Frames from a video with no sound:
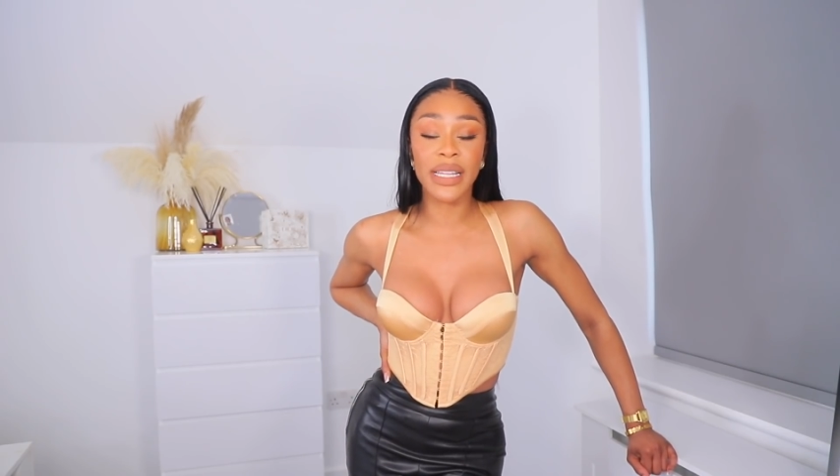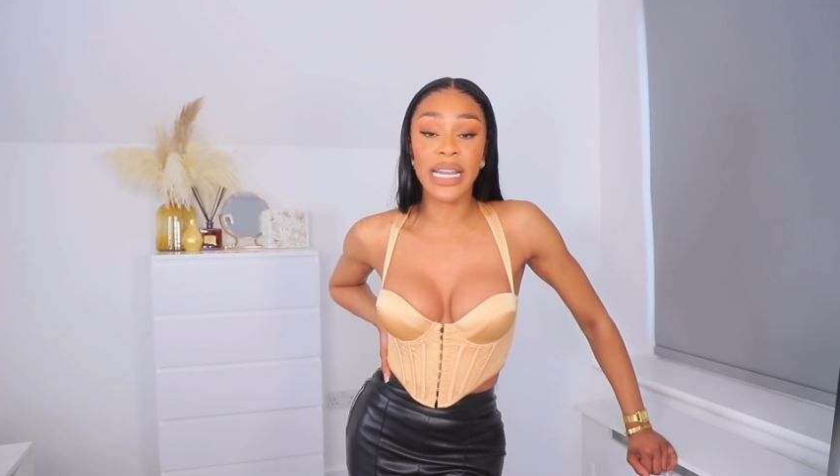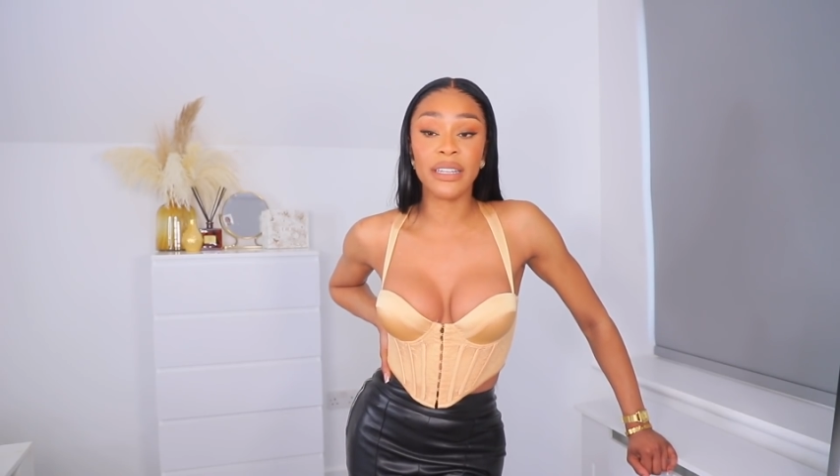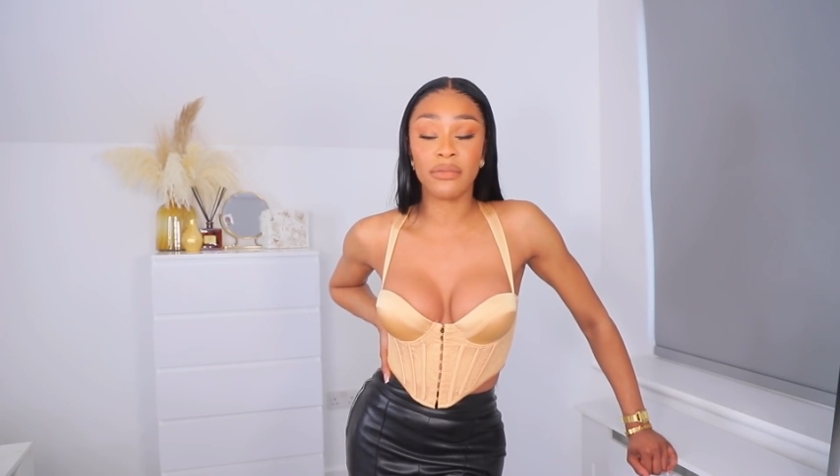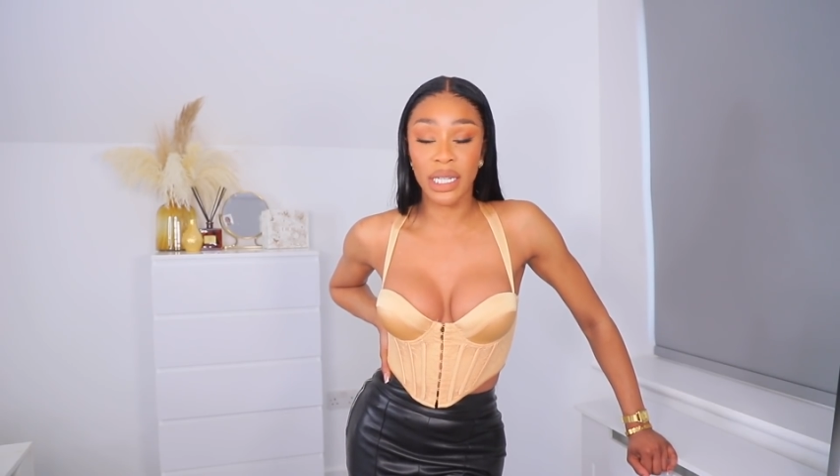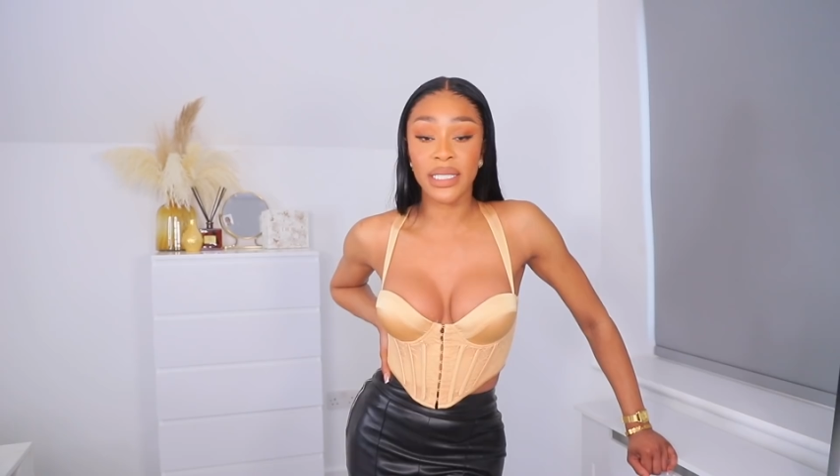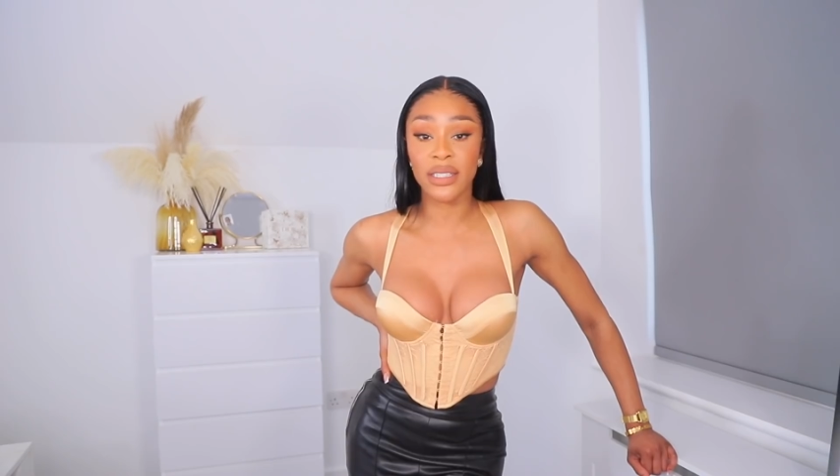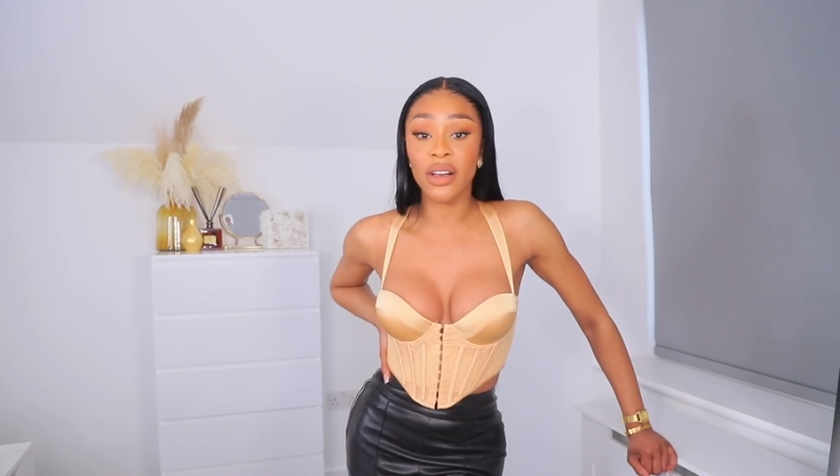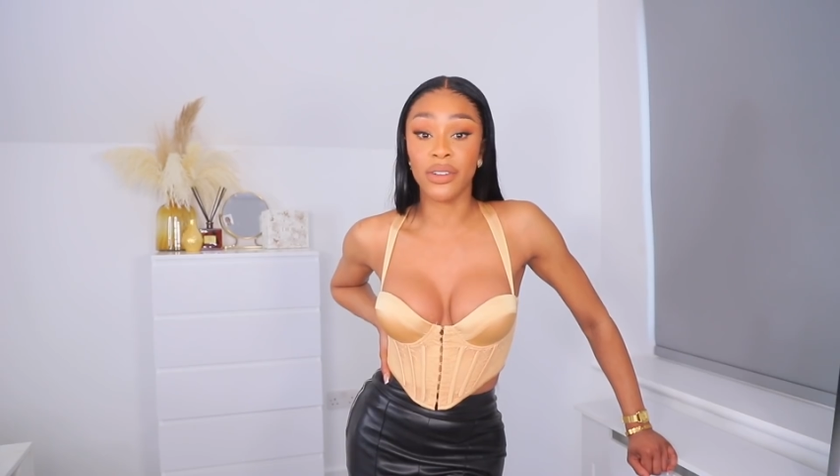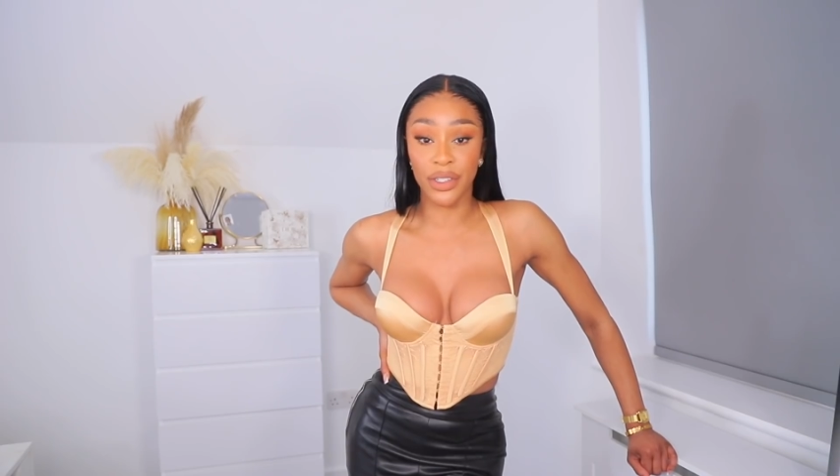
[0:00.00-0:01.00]
their
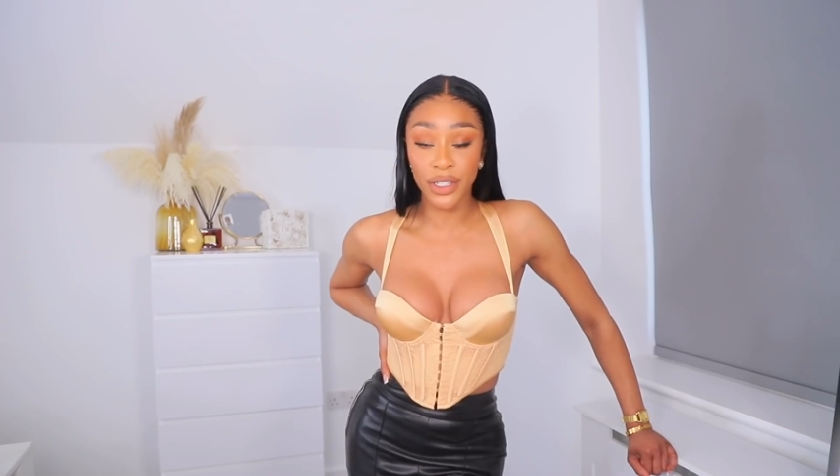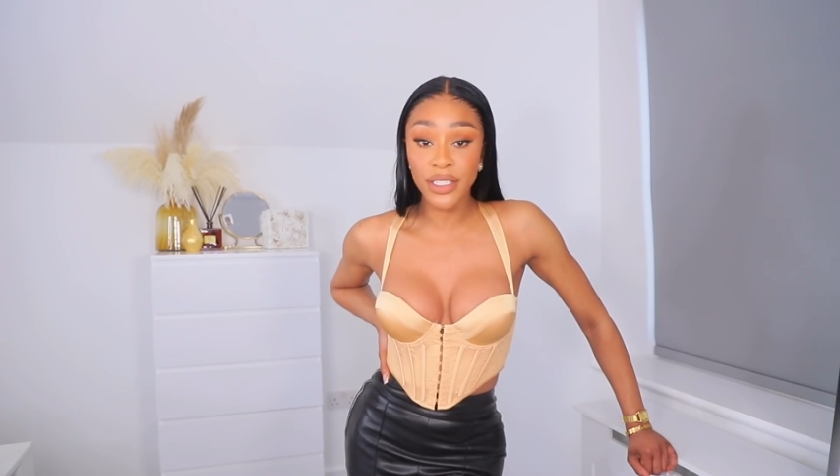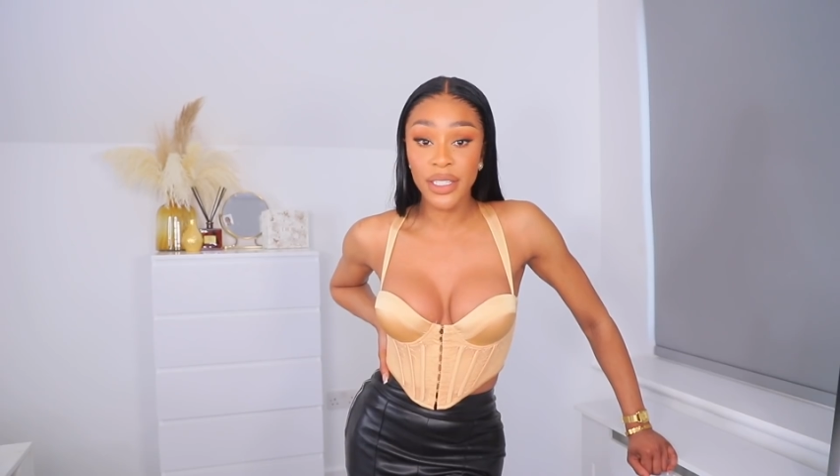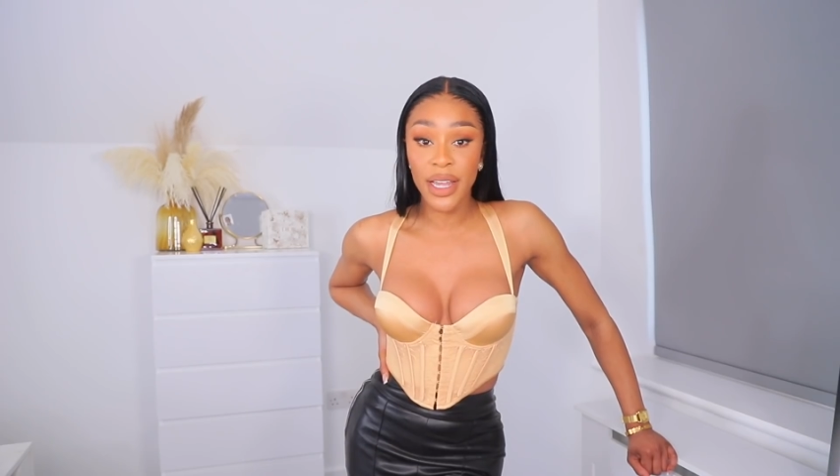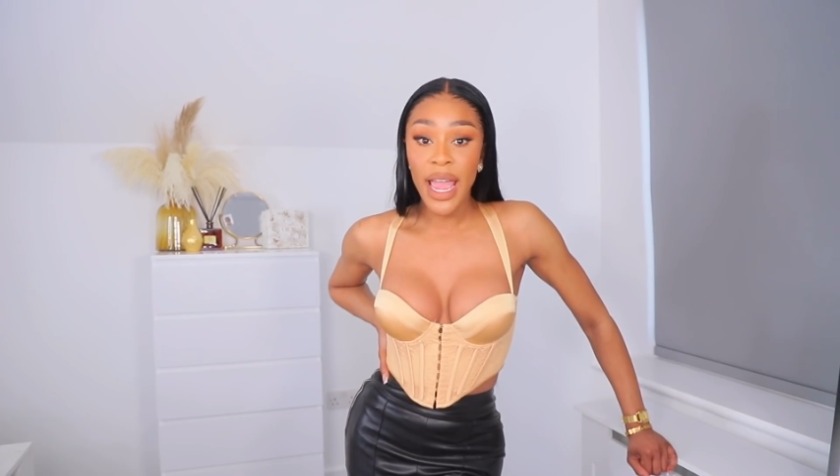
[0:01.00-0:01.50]
dresses are good